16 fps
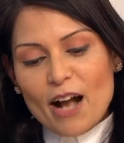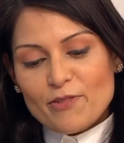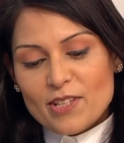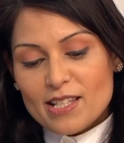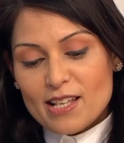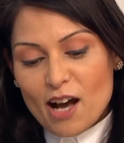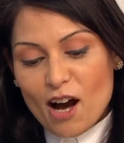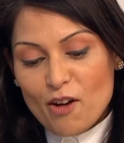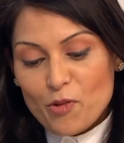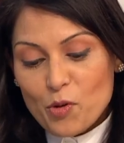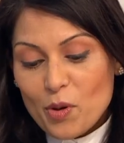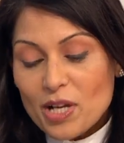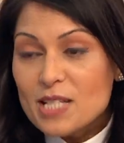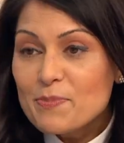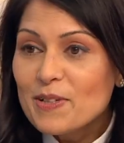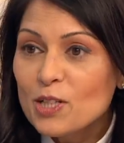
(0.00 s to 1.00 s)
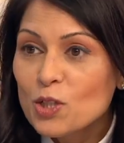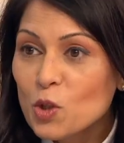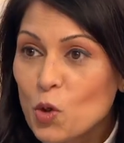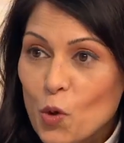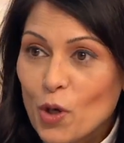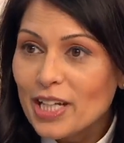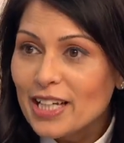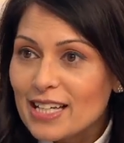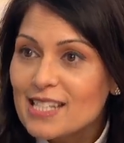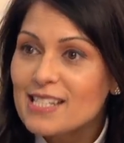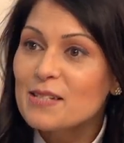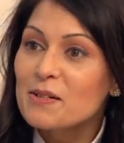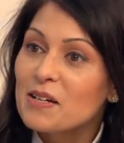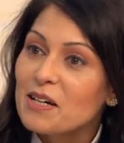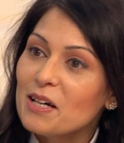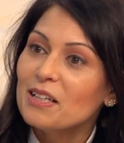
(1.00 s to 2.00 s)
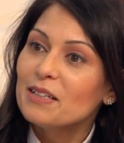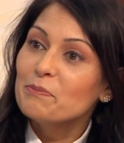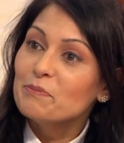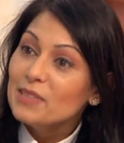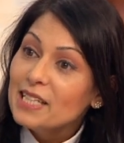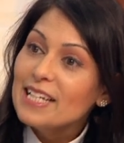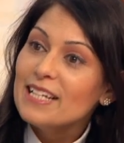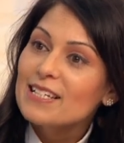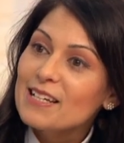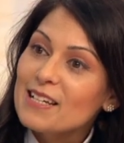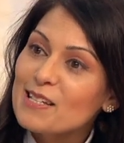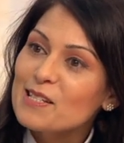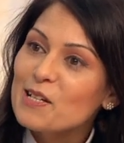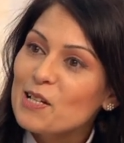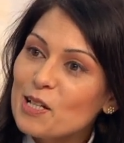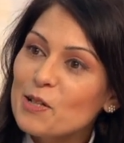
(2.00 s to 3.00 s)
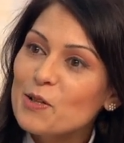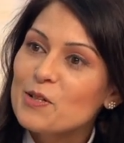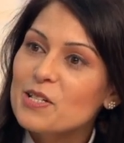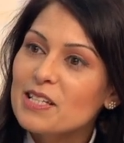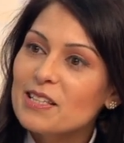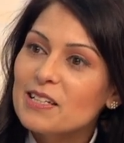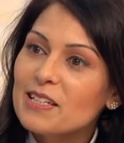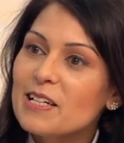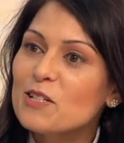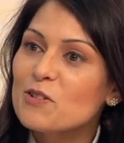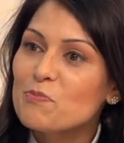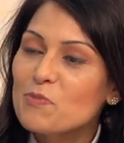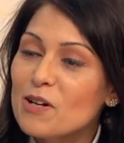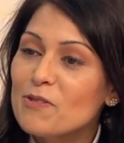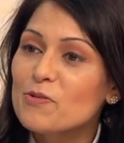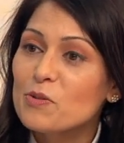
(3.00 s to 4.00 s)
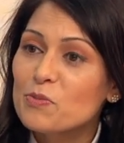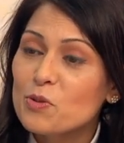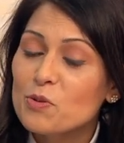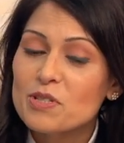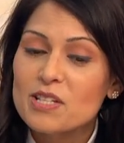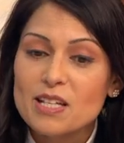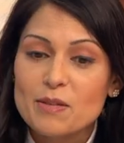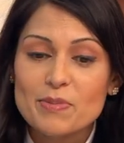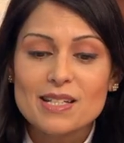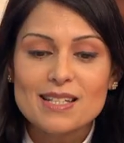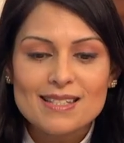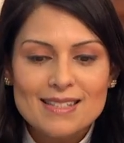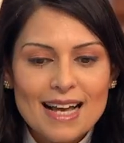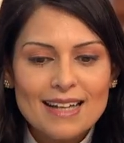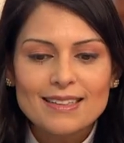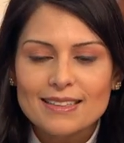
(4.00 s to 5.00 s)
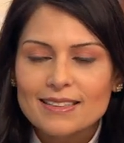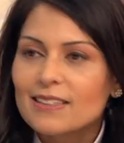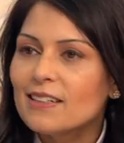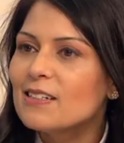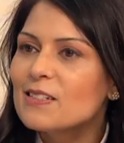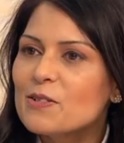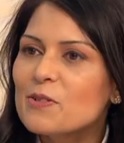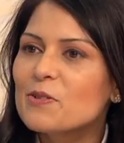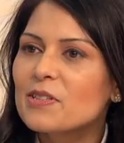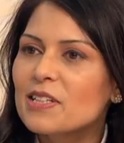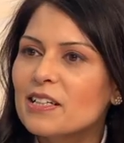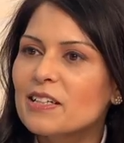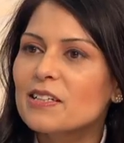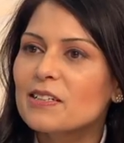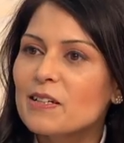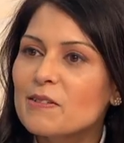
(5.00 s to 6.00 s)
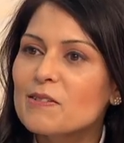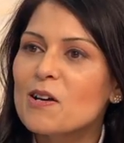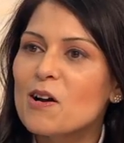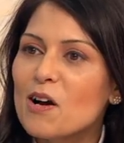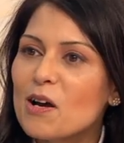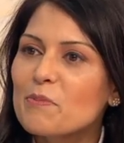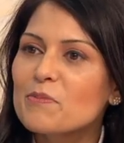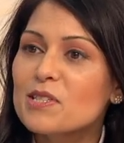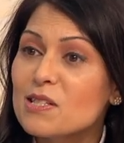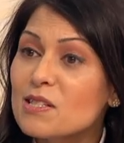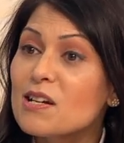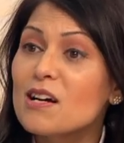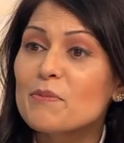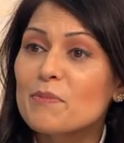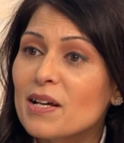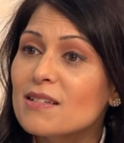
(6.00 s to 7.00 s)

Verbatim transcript: have to say, I've always been a loyalist to leaders, including the leader of my football team, but sadly, I do think, you know, time the time